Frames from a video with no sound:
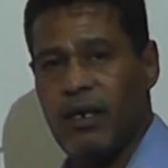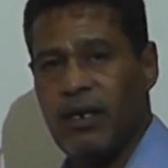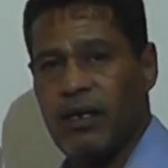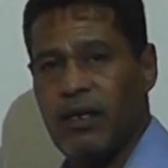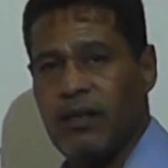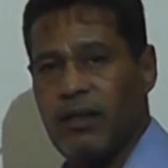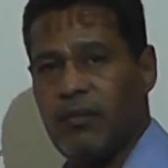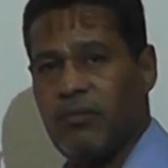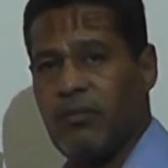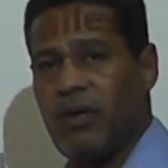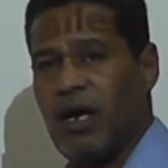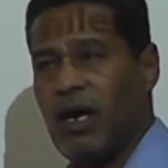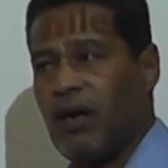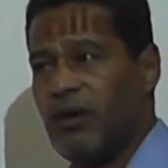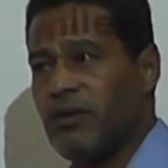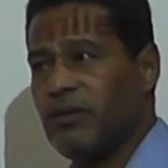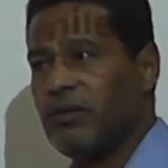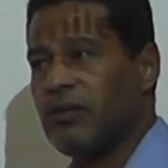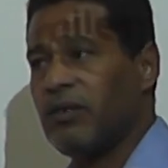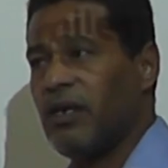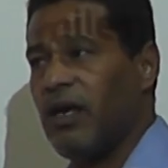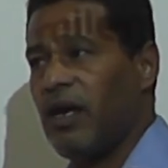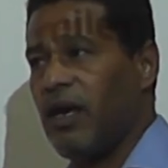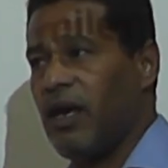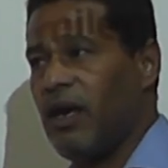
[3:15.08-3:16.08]
the
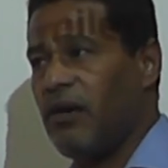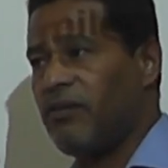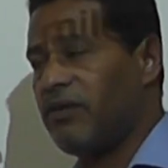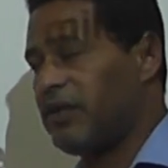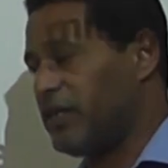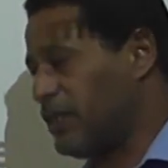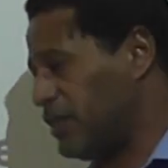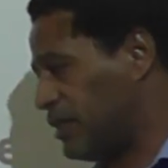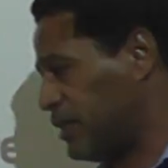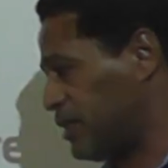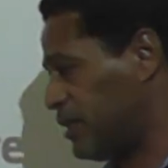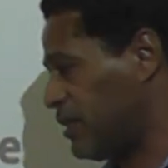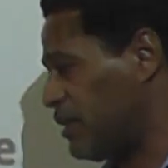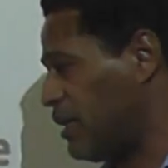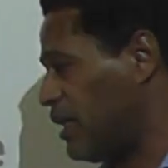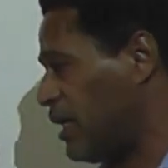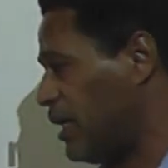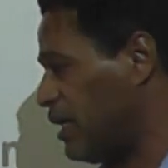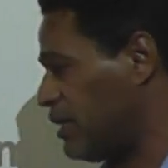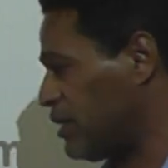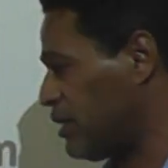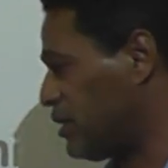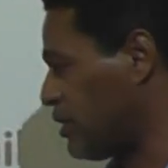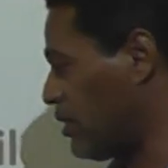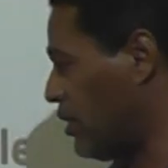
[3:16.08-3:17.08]
Mount Everest,
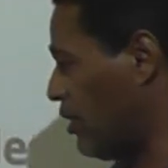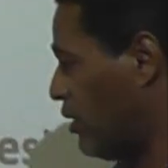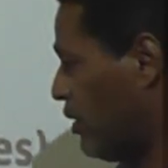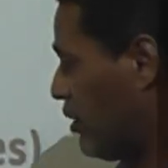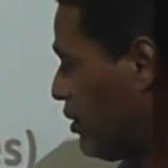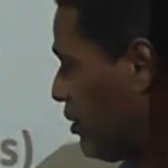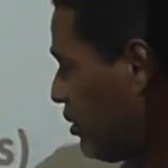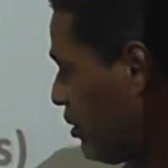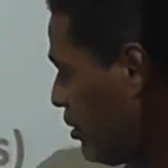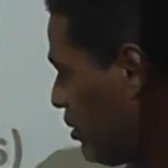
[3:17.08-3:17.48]
and so on.